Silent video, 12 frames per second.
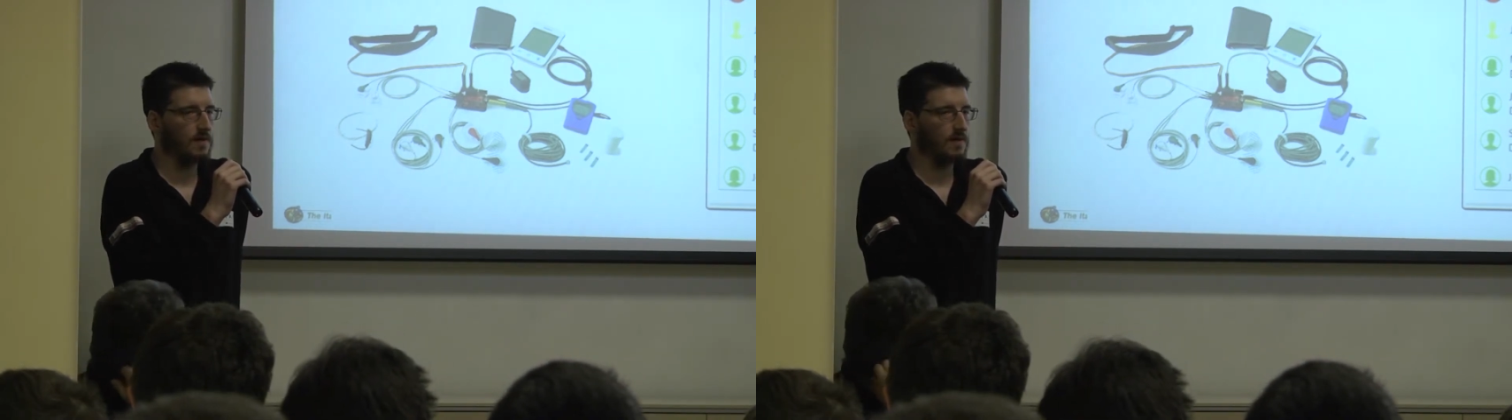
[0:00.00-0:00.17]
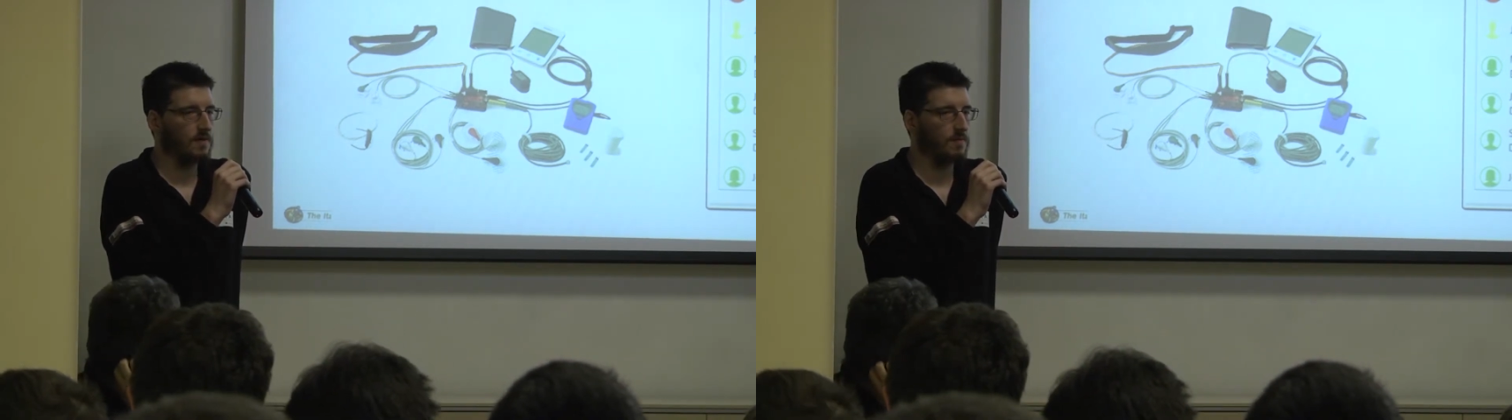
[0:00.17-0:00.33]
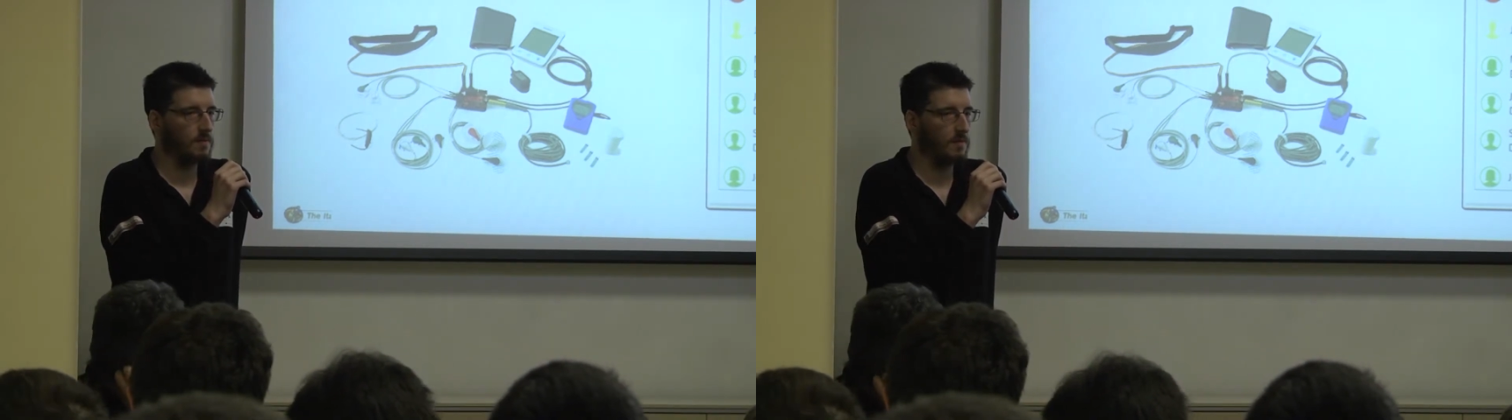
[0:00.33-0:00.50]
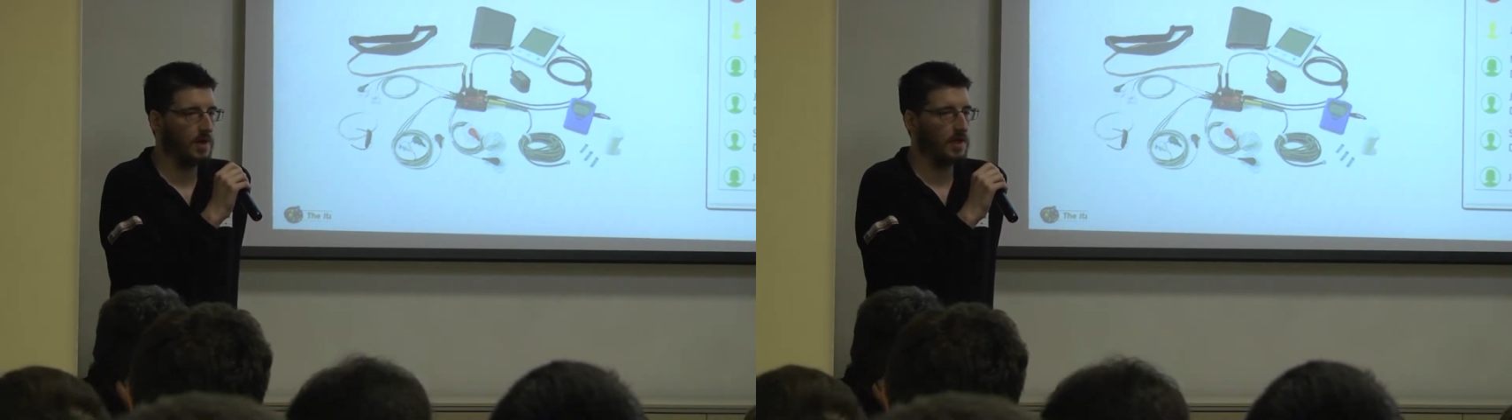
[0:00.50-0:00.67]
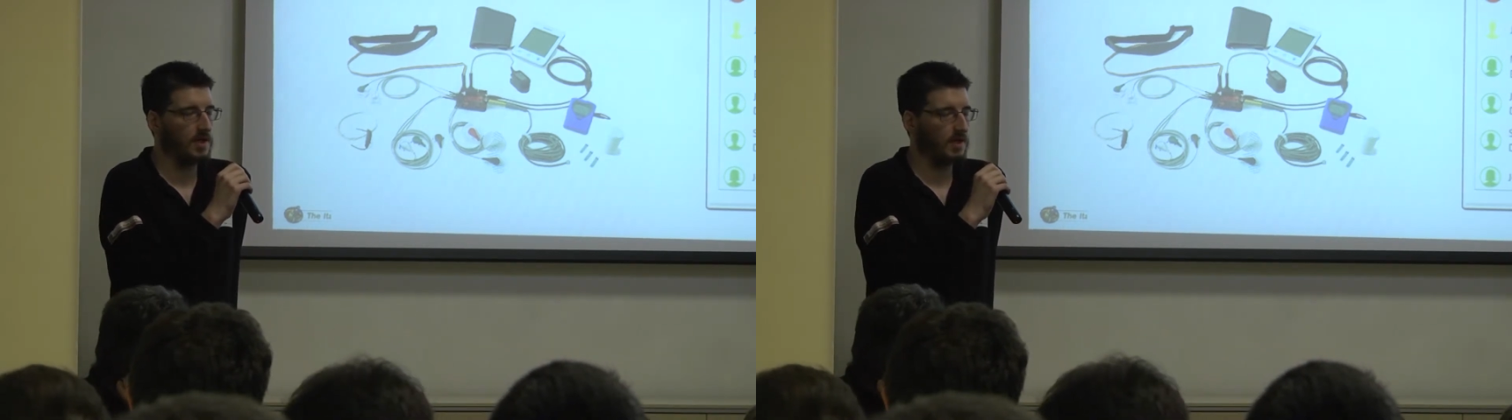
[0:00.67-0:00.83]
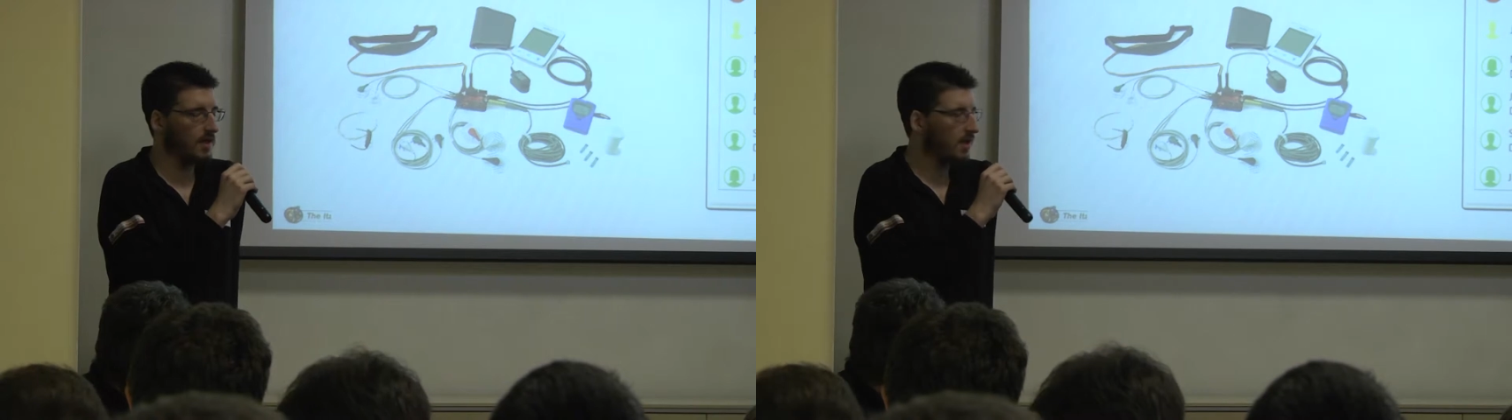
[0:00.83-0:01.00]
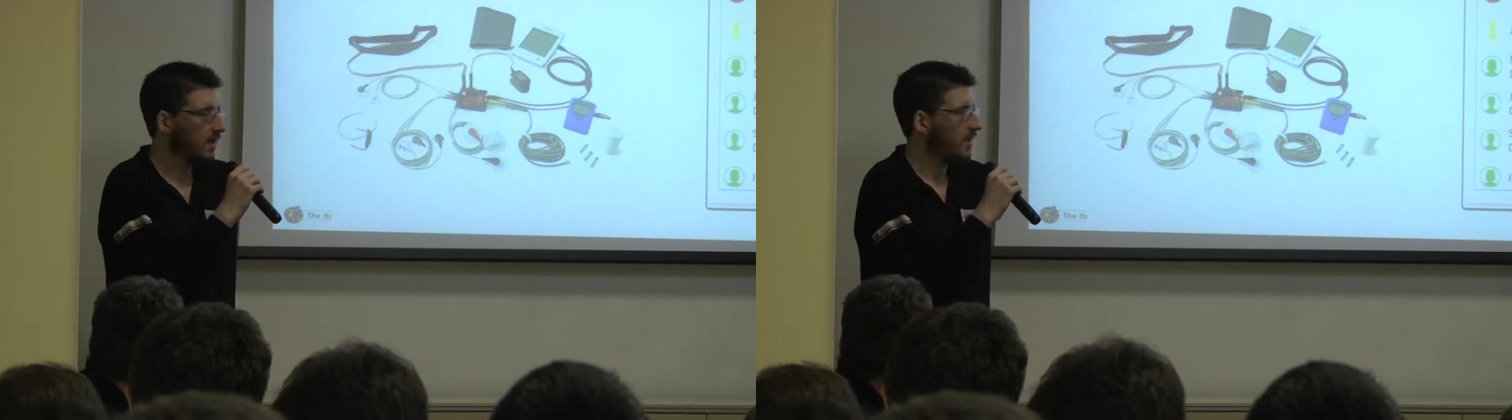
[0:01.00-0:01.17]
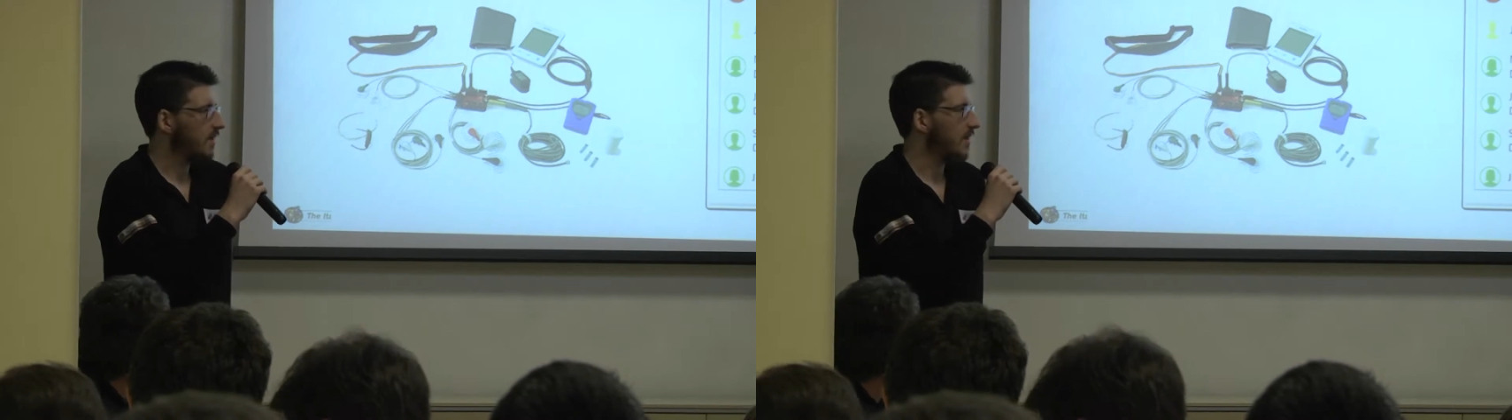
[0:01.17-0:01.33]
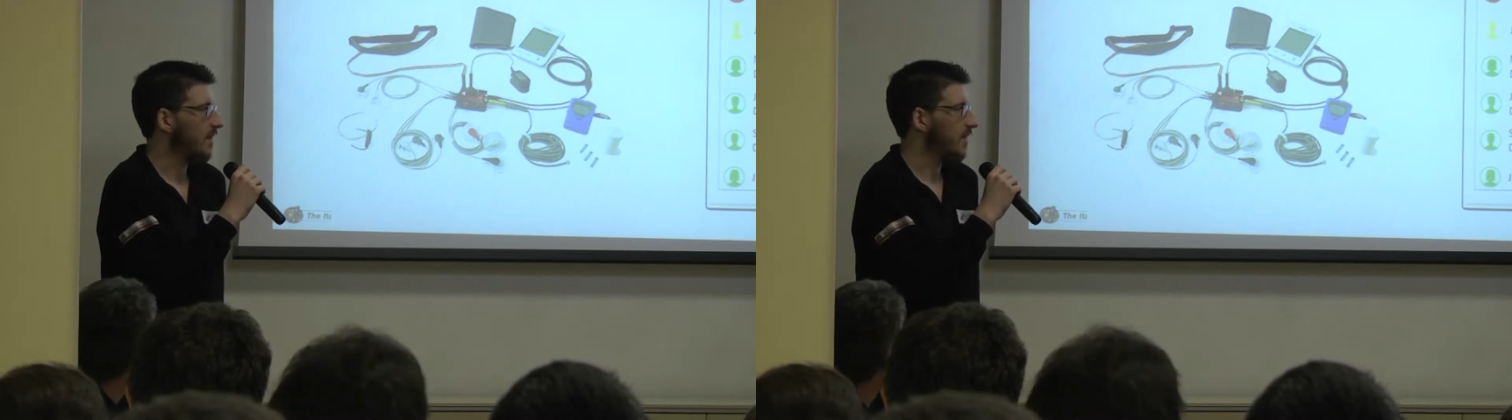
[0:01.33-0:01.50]
on many
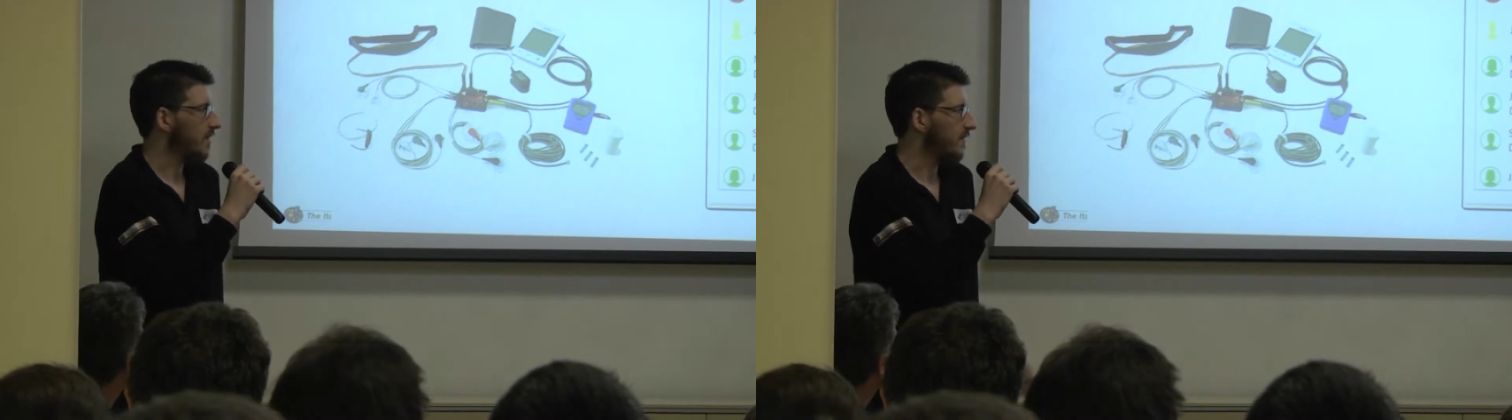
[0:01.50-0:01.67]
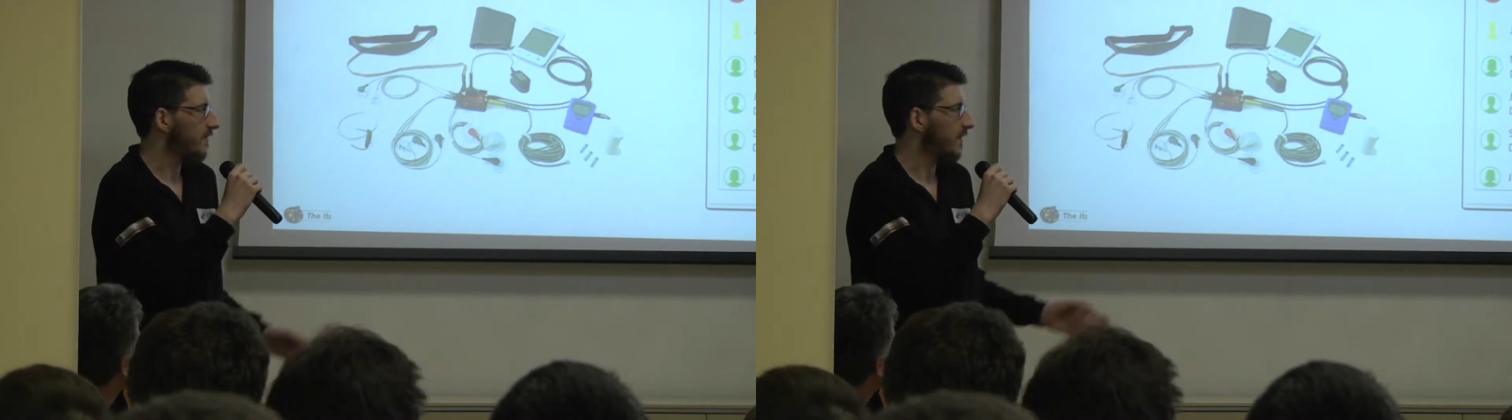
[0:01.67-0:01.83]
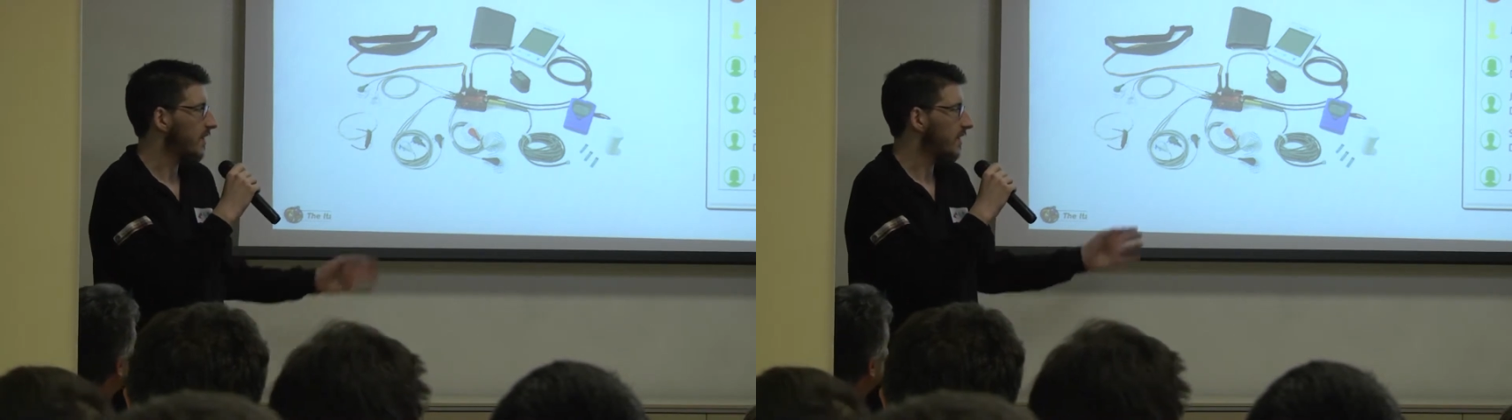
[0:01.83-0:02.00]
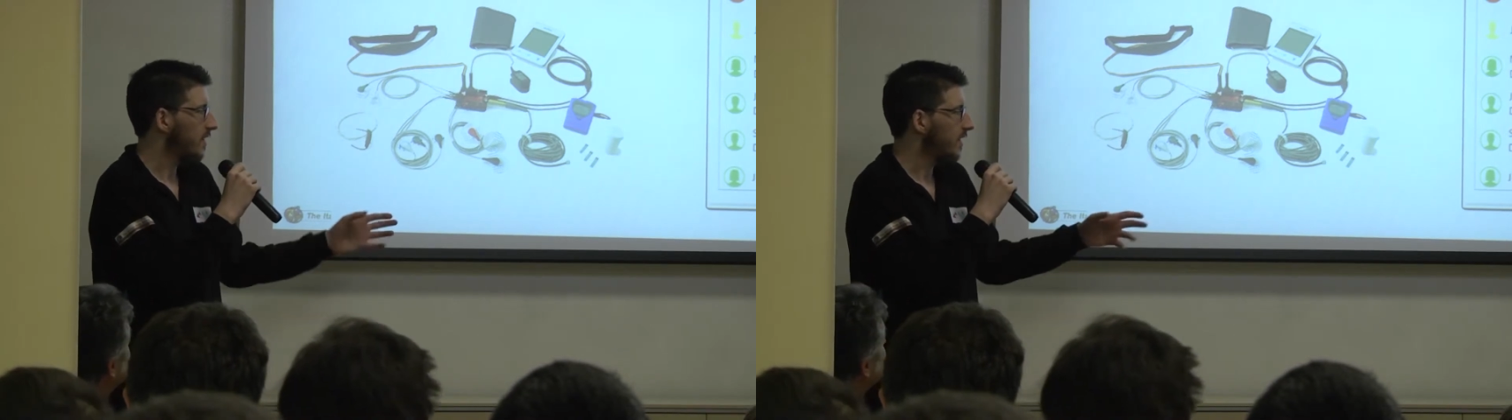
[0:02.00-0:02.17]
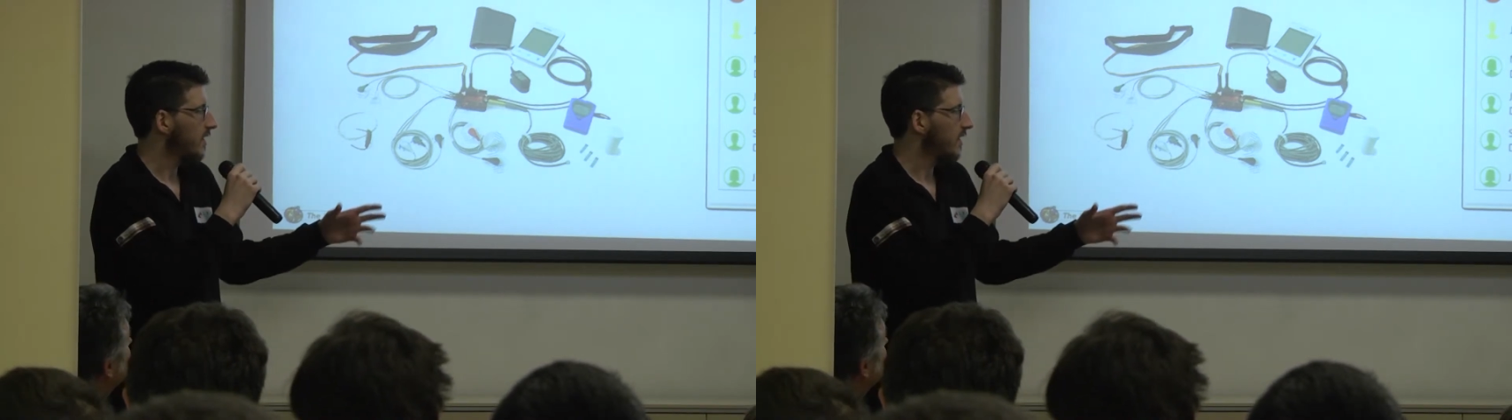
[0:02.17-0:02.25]
different